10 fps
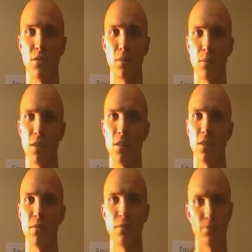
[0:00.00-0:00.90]
So let
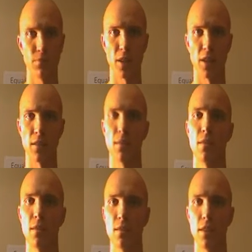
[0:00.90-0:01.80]
me
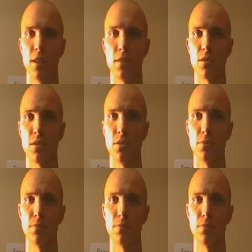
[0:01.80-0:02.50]
take this